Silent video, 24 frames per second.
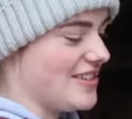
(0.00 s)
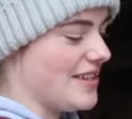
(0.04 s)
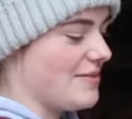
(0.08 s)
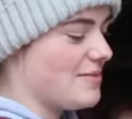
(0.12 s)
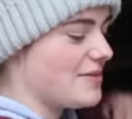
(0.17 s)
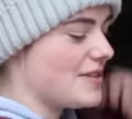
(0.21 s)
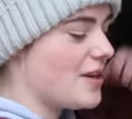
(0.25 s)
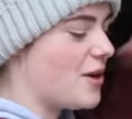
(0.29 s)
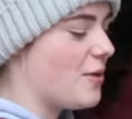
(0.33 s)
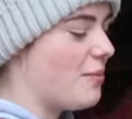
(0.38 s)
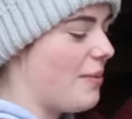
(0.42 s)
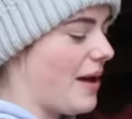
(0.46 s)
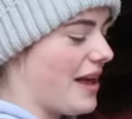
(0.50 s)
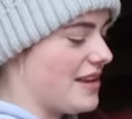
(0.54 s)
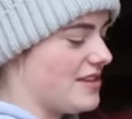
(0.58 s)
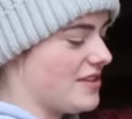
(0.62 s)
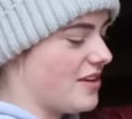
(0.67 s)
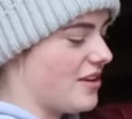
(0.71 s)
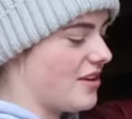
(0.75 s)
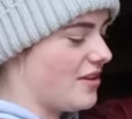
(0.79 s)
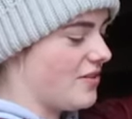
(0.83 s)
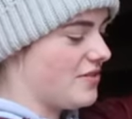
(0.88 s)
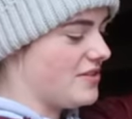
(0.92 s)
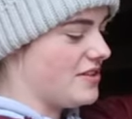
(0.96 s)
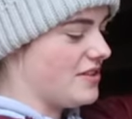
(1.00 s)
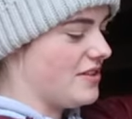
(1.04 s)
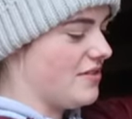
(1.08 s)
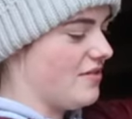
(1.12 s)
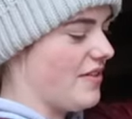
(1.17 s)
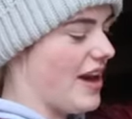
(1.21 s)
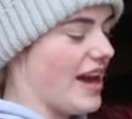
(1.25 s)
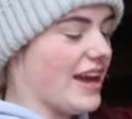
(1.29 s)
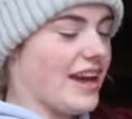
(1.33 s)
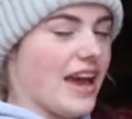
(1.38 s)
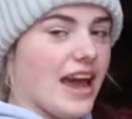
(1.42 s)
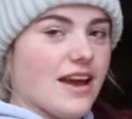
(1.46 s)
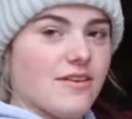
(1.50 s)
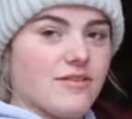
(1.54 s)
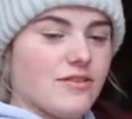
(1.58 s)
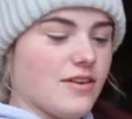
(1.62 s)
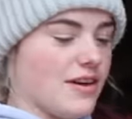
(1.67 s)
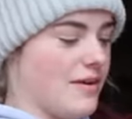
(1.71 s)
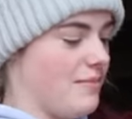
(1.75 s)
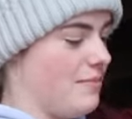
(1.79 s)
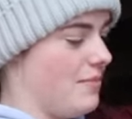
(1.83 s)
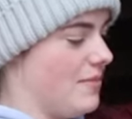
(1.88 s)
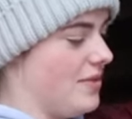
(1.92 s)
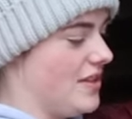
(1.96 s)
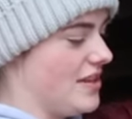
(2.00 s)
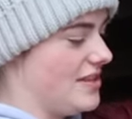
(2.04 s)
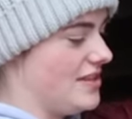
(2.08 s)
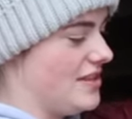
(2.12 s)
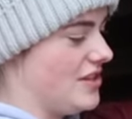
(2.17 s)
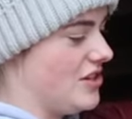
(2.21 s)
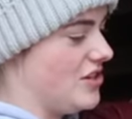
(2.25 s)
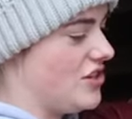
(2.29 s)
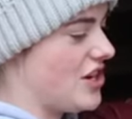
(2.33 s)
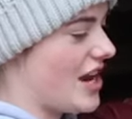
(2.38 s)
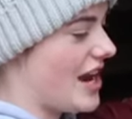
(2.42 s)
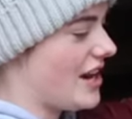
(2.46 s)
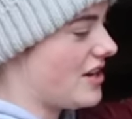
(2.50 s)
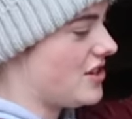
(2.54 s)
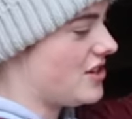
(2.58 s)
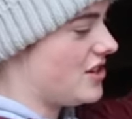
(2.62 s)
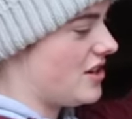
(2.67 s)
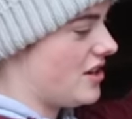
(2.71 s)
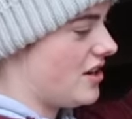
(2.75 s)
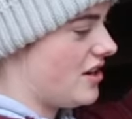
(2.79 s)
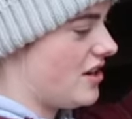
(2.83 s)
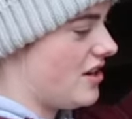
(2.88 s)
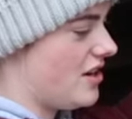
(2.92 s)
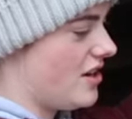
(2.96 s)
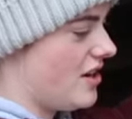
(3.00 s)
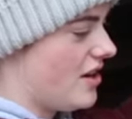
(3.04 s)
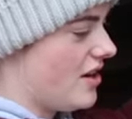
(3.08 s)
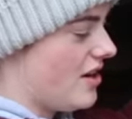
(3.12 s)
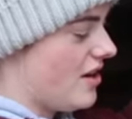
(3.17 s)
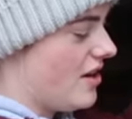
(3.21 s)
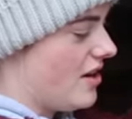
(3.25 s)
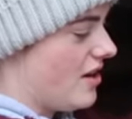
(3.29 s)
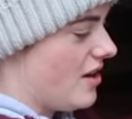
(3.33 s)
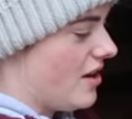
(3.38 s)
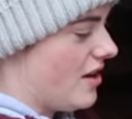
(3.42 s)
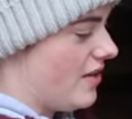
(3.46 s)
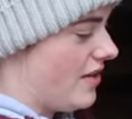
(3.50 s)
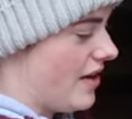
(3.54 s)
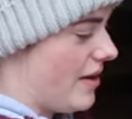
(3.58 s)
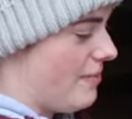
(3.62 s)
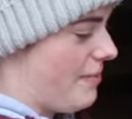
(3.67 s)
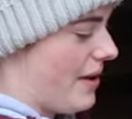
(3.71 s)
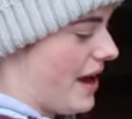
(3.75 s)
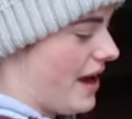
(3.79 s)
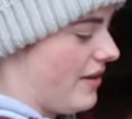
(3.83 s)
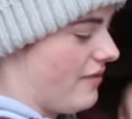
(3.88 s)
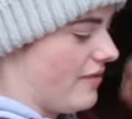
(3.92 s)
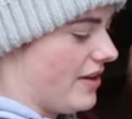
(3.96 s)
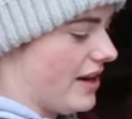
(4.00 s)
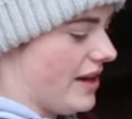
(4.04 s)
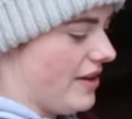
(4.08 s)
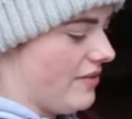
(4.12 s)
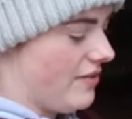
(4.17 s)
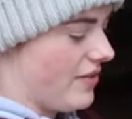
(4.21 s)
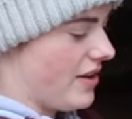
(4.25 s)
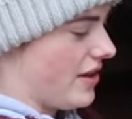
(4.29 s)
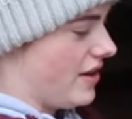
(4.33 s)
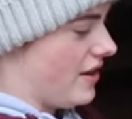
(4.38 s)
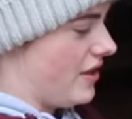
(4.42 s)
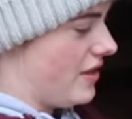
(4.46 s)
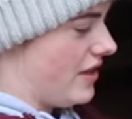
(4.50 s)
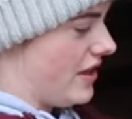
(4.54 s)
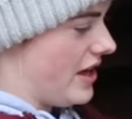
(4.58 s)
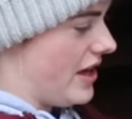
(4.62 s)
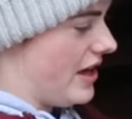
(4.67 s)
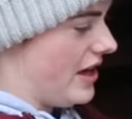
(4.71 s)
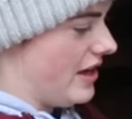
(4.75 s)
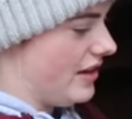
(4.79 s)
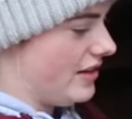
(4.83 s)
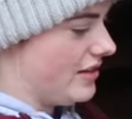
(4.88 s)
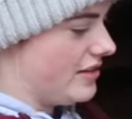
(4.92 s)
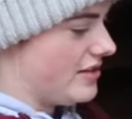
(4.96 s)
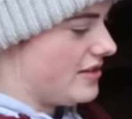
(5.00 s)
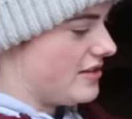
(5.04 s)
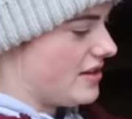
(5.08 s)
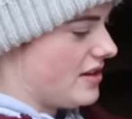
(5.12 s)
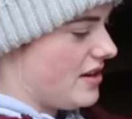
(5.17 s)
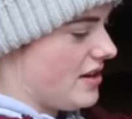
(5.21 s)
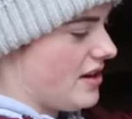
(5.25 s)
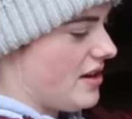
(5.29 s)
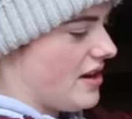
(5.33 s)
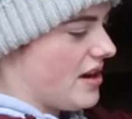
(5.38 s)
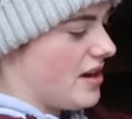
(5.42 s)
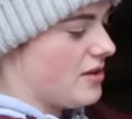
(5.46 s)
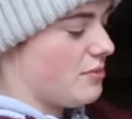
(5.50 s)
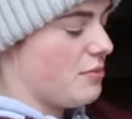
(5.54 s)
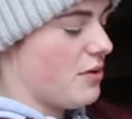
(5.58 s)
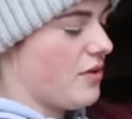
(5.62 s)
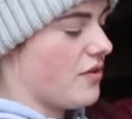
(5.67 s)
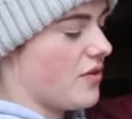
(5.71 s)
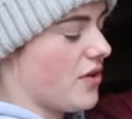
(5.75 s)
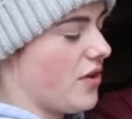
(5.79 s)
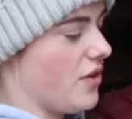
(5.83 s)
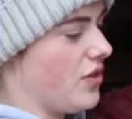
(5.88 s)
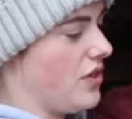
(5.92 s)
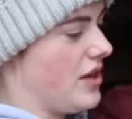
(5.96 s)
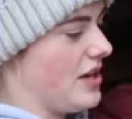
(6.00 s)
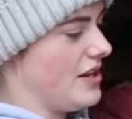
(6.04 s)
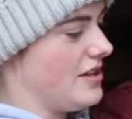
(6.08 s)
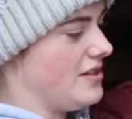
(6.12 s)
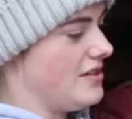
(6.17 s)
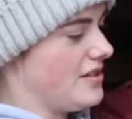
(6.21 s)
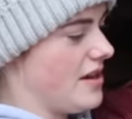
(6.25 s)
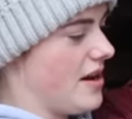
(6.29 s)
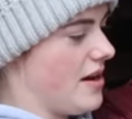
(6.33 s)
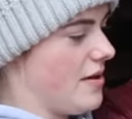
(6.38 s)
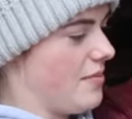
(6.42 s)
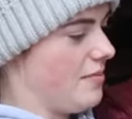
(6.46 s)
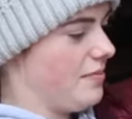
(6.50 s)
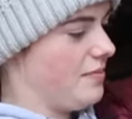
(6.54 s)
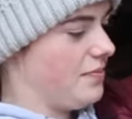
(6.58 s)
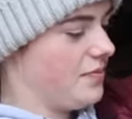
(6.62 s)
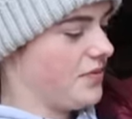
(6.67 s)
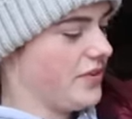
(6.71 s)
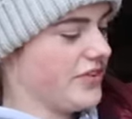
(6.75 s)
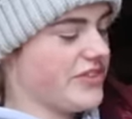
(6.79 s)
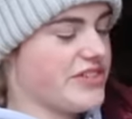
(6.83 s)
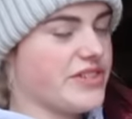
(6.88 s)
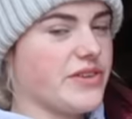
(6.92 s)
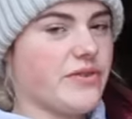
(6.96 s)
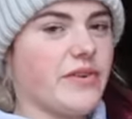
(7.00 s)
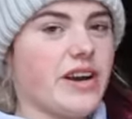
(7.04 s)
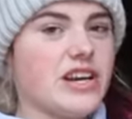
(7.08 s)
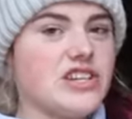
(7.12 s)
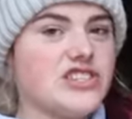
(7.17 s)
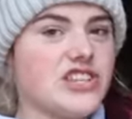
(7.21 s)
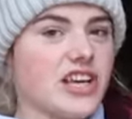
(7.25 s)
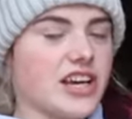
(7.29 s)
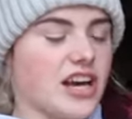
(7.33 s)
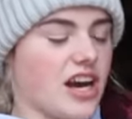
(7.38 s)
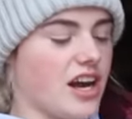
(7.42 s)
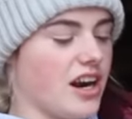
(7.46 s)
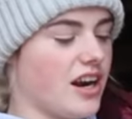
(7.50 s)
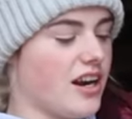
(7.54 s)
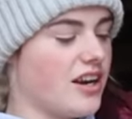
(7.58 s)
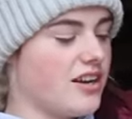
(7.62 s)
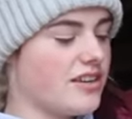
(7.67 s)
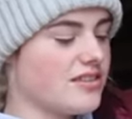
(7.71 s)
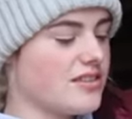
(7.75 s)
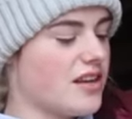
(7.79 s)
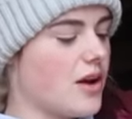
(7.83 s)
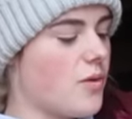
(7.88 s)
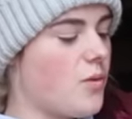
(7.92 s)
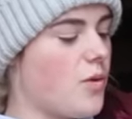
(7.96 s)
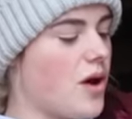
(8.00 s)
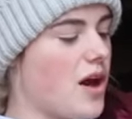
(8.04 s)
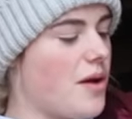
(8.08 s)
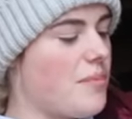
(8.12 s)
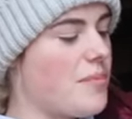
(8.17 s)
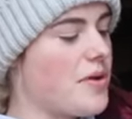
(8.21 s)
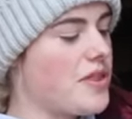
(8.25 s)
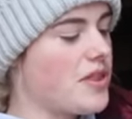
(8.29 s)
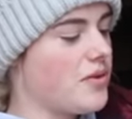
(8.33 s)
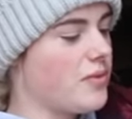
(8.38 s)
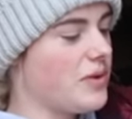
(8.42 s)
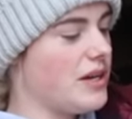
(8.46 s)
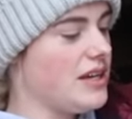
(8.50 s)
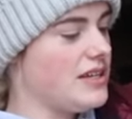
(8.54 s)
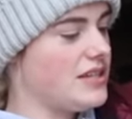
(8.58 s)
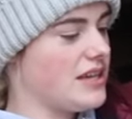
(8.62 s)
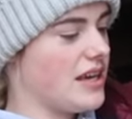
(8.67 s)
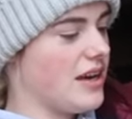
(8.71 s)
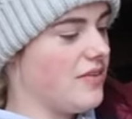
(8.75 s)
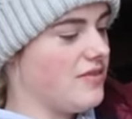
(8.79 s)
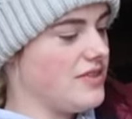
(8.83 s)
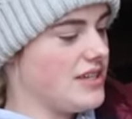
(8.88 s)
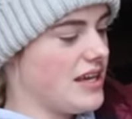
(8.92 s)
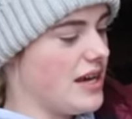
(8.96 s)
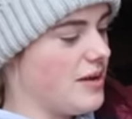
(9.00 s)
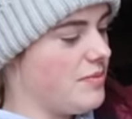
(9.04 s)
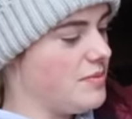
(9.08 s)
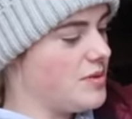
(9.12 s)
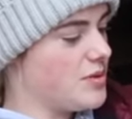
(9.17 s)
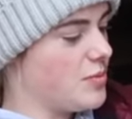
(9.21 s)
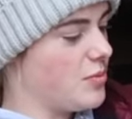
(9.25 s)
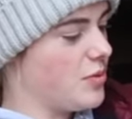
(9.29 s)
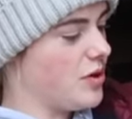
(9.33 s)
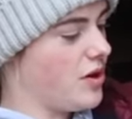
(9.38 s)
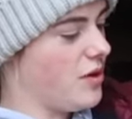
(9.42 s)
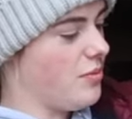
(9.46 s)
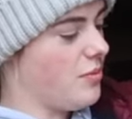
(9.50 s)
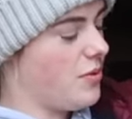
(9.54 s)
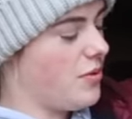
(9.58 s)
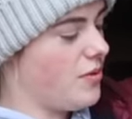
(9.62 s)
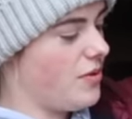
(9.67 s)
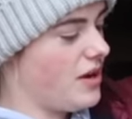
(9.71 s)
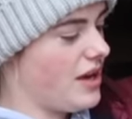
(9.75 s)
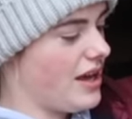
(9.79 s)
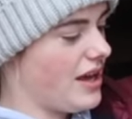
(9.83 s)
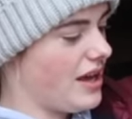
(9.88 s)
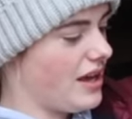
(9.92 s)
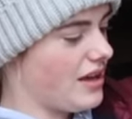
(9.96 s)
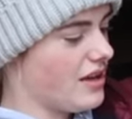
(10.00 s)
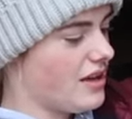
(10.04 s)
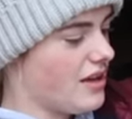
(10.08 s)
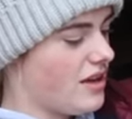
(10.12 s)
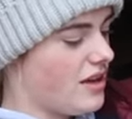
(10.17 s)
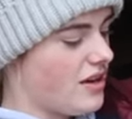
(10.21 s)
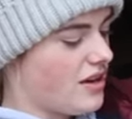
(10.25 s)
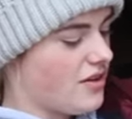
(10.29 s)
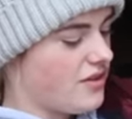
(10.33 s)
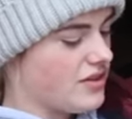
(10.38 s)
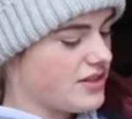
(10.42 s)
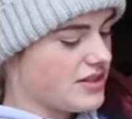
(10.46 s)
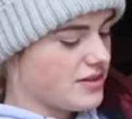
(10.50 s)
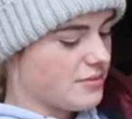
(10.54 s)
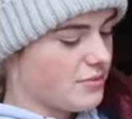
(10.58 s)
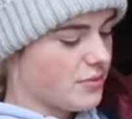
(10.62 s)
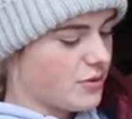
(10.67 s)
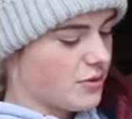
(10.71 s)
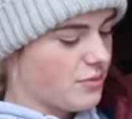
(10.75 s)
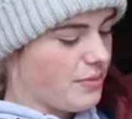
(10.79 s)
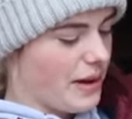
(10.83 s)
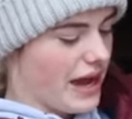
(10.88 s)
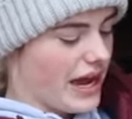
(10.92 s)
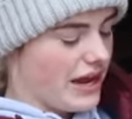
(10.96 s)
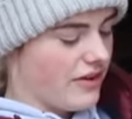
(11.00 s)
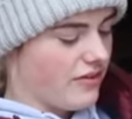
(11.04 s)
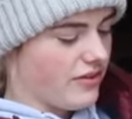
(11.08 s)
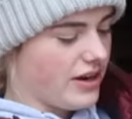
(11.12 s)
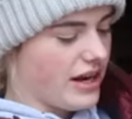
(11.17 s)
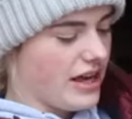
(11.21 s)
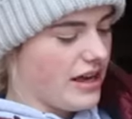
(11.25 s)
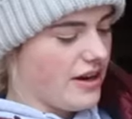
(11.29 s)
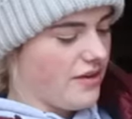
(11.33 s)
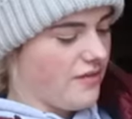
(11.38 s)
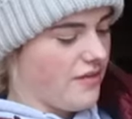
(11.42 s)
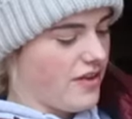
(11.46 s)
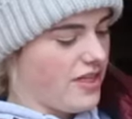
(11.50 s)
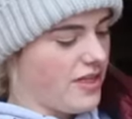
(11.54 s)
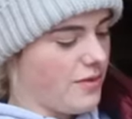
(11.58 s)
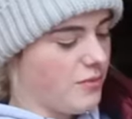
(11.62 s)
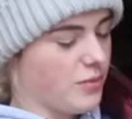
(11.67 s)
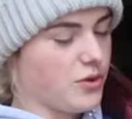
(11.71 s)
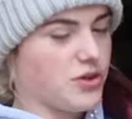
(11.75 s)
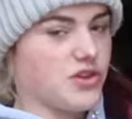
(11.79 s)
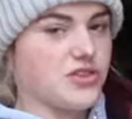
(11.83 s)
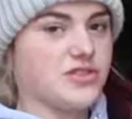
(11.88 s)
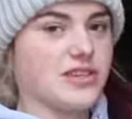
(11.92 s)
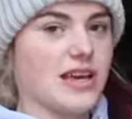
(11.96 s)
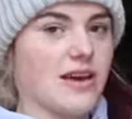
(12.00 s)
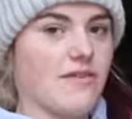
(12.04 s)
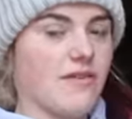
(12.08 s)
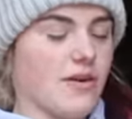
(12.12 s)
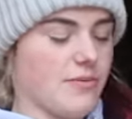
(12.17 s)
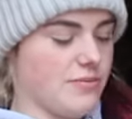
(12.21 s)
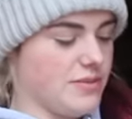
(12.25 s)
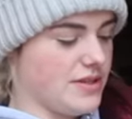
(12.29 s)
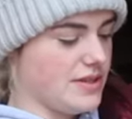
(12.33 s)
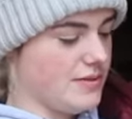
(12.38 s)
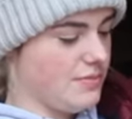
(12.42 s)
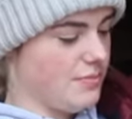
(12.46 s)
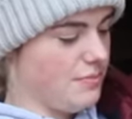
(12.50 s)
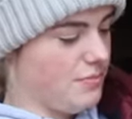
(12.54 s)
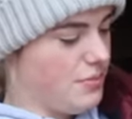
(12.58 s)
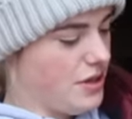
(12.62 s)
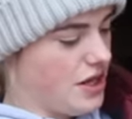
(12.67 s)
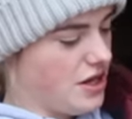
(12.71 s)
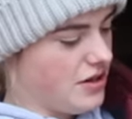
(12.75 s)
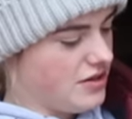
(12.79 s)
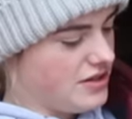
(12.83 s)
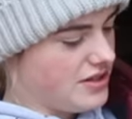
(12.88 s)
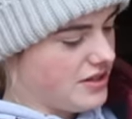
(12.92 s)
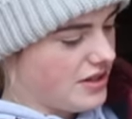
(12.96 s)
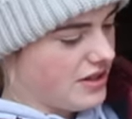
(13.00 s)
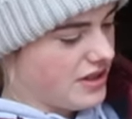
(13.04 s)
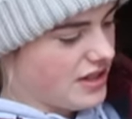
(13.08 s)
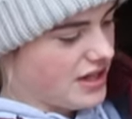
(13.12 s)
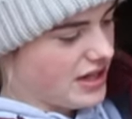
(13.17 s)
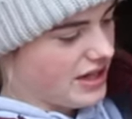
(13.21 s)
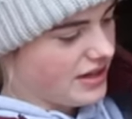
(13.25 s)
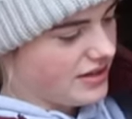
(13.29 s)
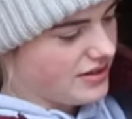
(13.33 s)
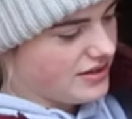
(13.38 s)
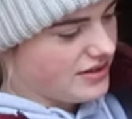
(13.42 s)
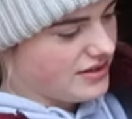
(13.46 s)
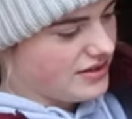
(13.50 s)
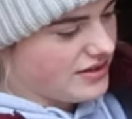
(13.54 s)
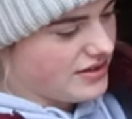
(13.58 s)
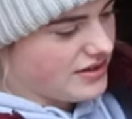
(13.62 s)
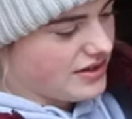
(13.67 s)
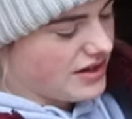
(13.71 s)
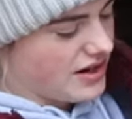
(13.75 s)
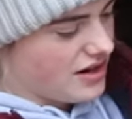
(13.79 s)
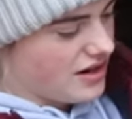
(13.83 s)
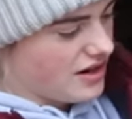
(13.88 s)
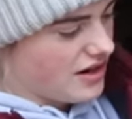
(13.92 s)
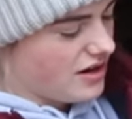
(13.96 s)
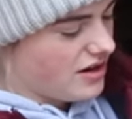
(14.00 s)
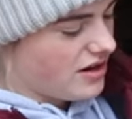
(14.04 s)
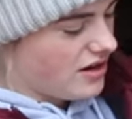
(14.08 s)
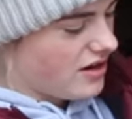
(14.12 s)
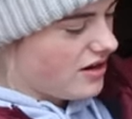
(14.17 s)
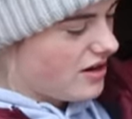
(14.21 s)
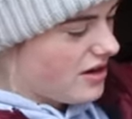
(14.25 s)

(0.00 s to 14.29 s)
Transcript: he seems a lot better after the vet gave him this injection of like pain relief kind of things. And we've got this syringe that kind of looks like wormwood that we need to give to him tomorrow morning for some more pain relief, and then we'll just give him some butin things. So